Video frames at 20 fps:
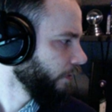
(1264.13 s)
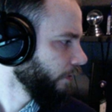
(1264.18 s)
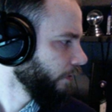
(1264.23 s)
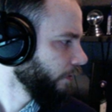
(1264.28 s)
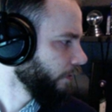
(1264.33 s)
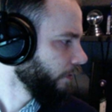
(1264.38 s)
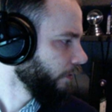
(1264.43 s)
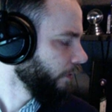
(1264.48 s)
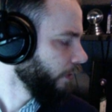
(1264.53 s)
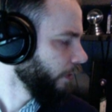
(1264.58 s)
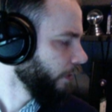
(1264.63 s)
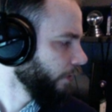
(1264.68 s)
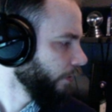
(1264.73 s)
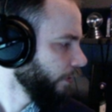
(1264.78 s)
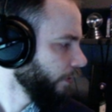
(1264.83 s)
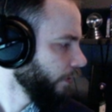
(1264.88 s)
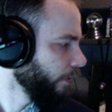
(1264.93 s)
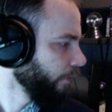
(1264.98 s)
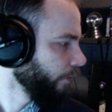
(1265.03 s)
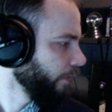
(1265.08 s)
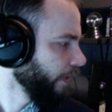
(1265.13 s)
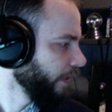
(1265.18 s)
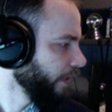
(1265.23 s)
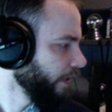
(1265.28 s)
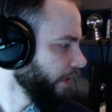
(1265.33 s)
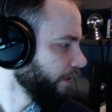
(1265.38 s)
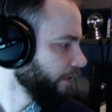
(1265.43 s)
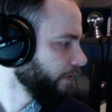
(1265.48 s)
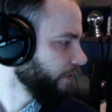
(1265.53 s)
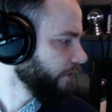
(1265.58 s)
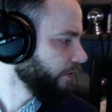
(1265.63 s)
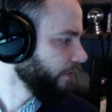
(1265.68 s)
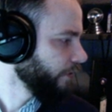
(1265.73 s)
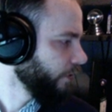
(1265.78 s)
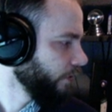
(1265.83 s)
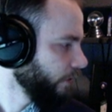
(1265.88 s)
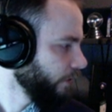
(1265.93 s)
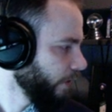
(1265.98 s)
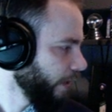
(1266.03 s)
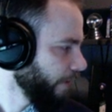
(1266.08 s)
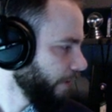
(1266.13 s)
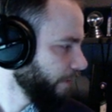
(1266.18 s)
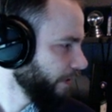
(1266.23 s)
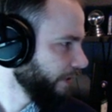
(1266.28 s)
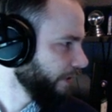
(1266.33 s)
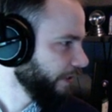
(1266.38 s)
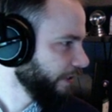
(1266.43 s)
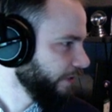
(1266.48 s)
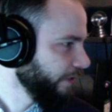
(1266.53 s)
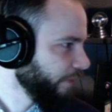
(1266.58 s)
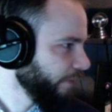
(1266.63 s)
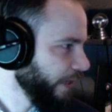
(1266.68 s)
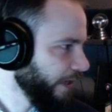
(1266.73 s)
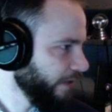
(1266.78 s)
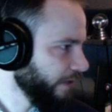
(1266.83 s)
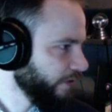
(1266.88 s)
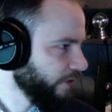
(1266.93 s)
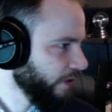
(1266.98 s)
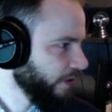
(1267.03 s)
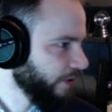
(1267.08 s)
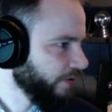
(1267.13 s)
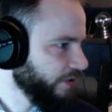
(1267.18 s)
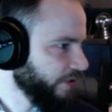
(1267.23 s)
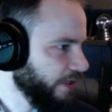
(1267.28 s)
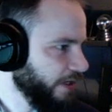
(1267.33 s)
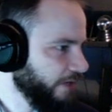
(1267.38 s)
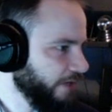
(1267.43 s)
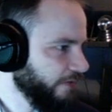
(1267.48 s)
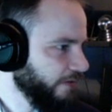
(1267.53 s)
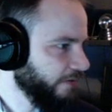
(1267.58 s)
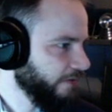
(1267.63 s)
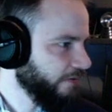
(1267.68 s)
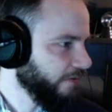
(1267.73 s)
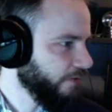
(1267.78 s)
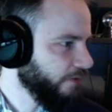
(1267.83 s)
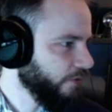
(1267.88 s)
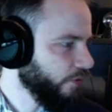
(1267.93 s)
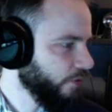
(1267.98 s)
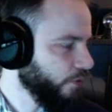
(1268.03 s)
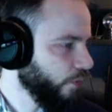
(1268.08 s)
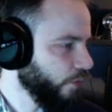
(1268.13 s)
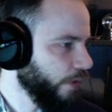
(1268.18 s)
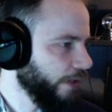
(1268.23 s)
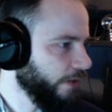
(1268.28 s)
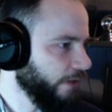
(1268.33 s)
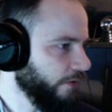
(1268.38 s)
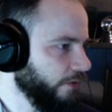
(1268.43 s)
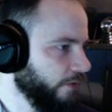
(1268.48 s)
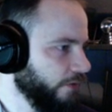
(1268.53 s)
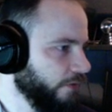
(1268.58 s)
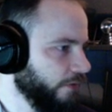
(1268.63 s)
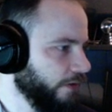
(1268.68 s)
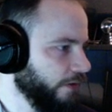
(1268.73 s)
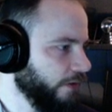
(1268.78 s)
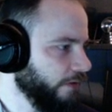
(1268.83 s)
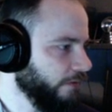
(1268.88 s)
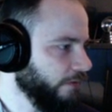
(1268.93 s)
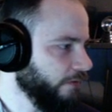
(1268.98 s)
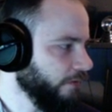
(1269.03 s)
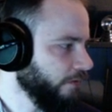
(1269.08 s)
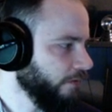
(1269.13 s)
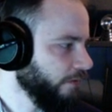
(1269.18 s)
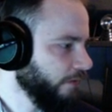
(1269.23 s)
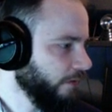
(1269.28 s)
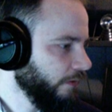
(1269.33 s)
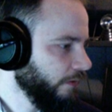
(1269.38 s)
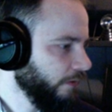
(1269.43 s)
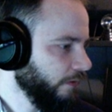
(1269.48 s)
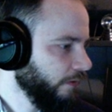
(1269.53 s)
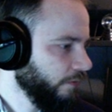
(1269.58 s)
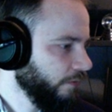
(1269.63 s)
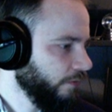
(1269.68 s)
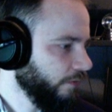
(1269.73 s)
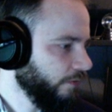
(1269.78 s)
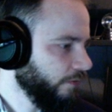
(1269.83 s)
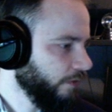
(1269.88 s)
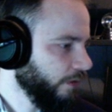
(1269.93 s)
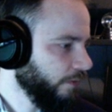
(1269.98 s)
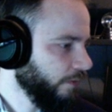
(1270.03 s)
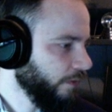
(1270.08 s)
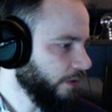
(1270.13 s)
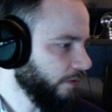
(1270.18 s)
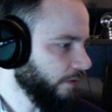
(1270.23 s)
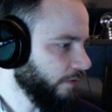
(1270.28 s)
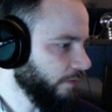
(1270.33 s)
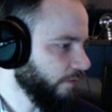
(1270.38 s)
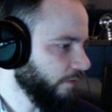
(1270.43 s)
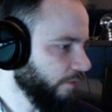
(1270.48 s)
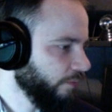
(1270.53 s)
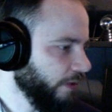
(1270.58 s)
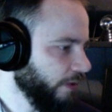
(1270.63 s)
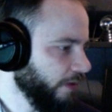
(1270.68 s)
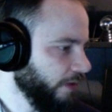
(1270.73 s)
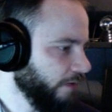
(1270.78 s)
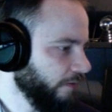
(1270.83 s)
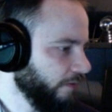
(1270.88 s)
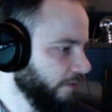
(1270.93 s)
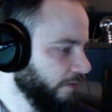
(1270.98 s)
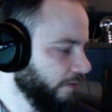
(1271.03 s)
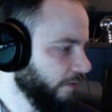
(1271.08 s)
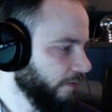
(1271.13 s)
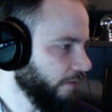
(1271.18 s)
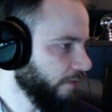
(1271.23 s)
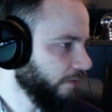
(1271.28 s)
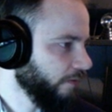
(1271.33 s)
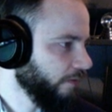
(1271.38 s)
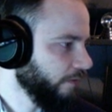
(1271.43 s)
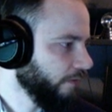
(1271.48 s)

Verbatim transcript: Here we are, pages. So I believe page.js has the new way to do things. I'm trying to make some space here.